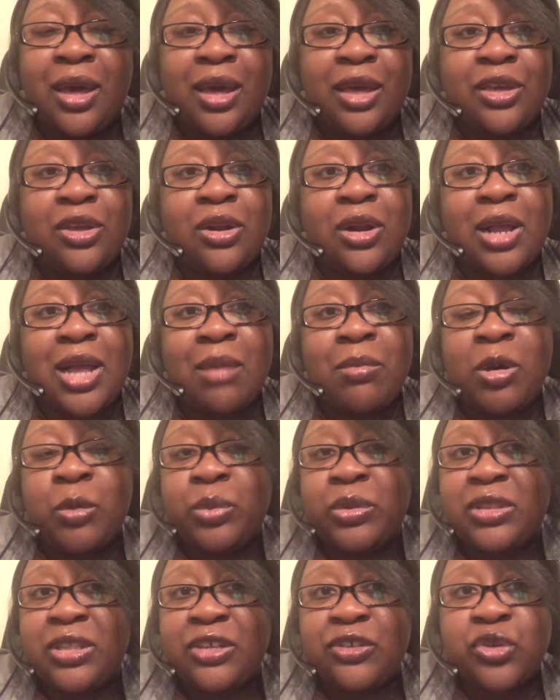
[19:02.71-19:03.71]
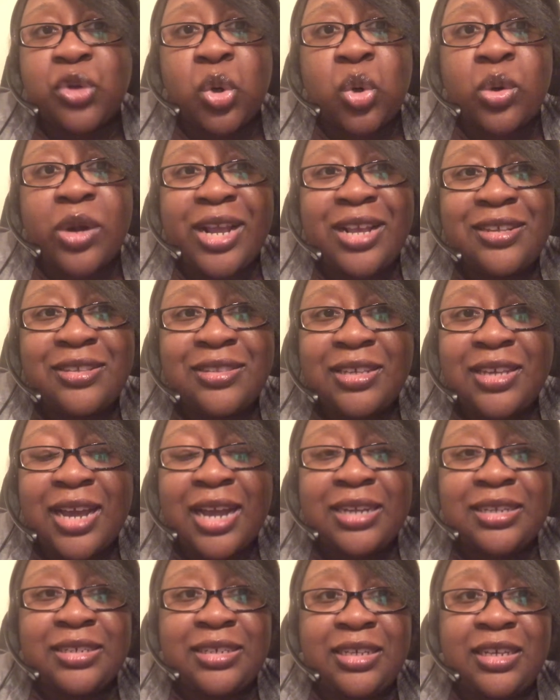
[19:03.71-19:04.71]
you know, come up with these crazy
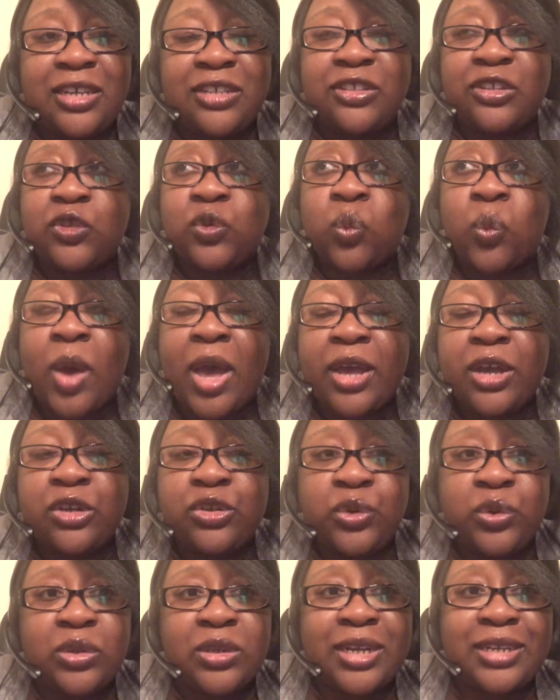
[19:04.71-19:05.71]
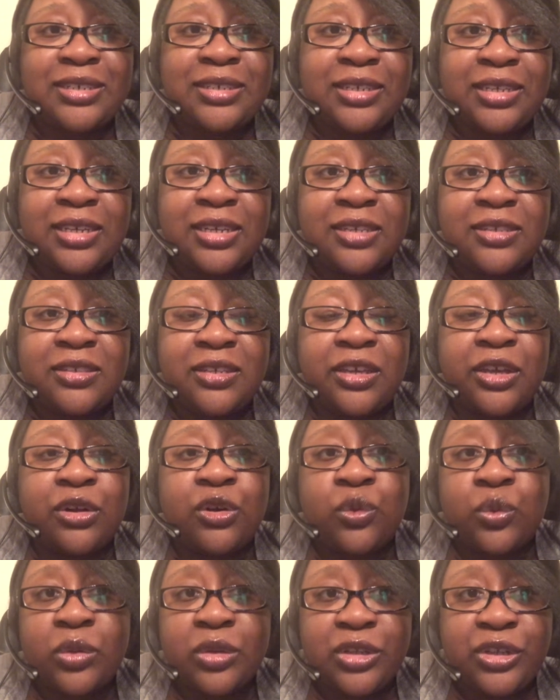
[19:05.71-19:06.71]
ideas, these wackadoodle ideas to get
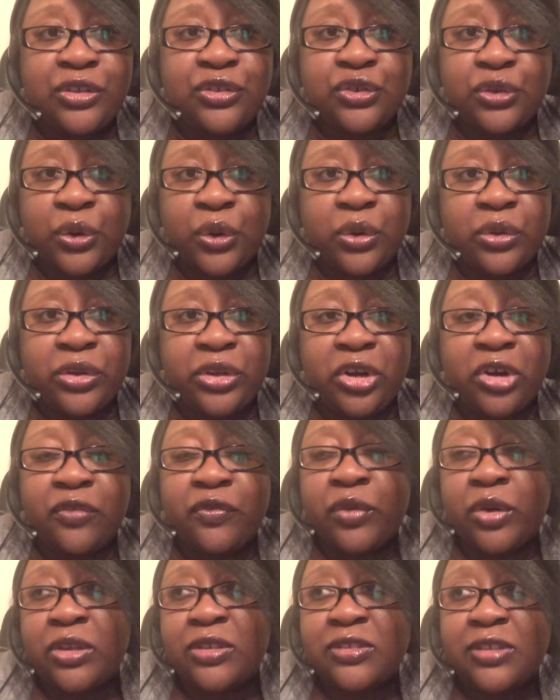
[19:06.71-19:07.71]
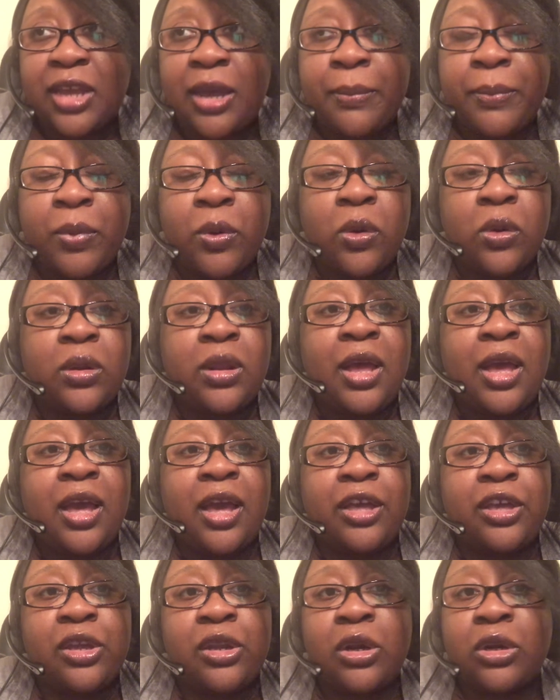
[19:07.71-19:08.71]
her released earlier, for example,
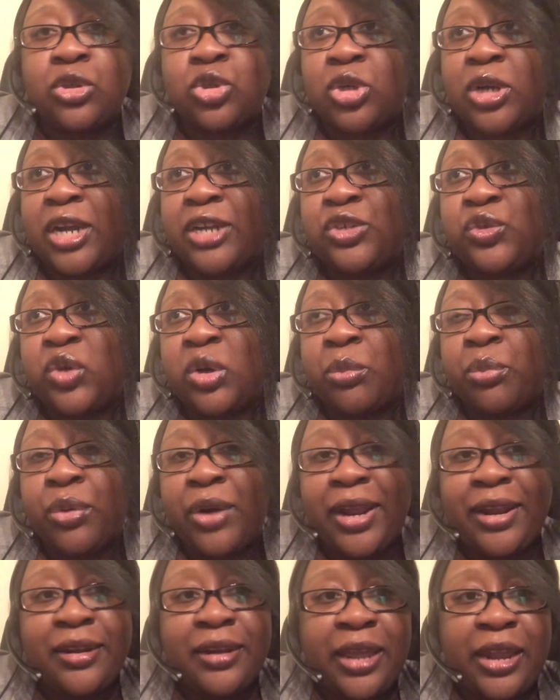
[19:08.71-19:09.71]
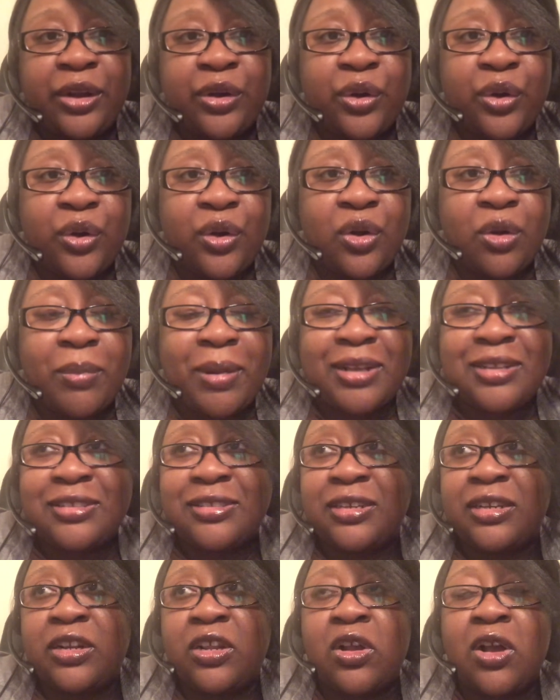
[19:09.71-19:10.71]
you know, trying to impregnate her by
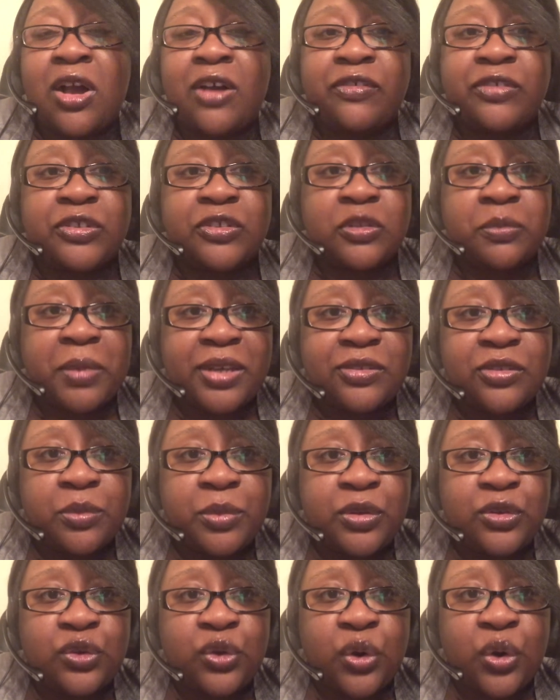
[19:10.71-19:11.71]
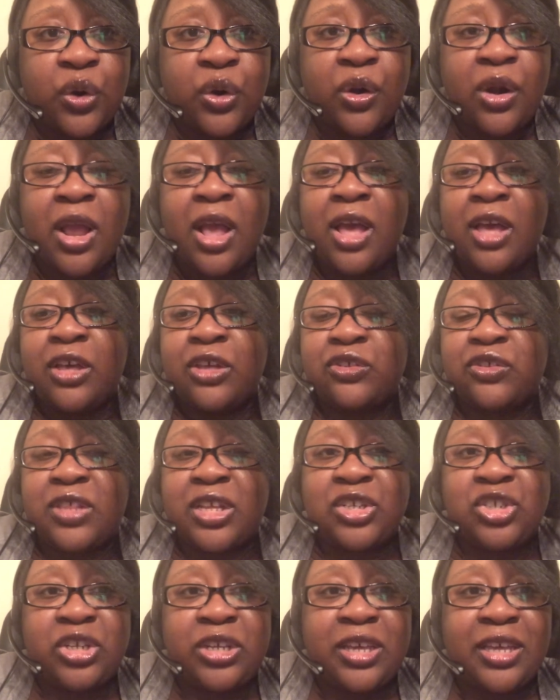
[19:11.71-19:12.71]
sending off his specimen to her so
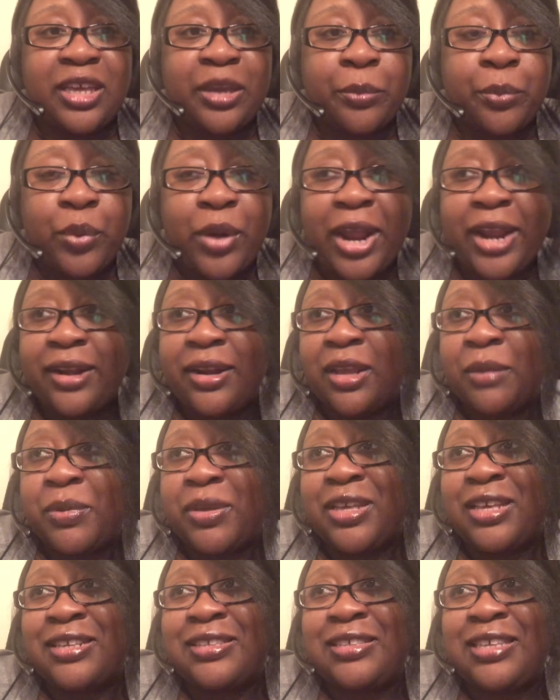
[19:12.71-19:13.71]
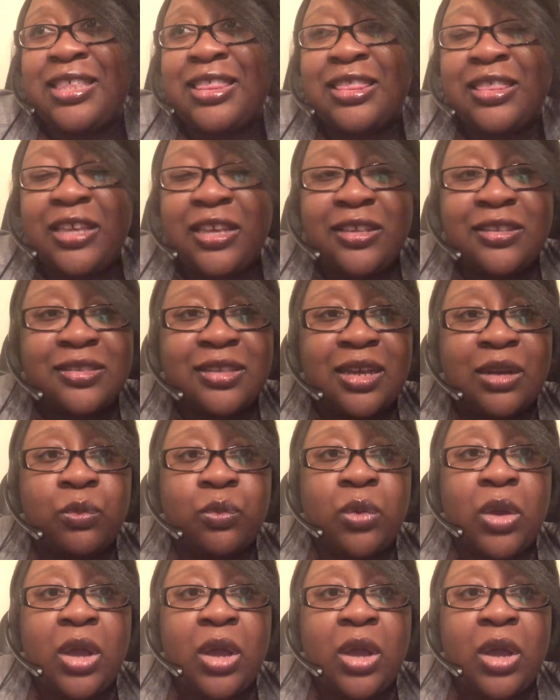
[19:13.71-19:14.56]
that she can get pregnant, because he thinks that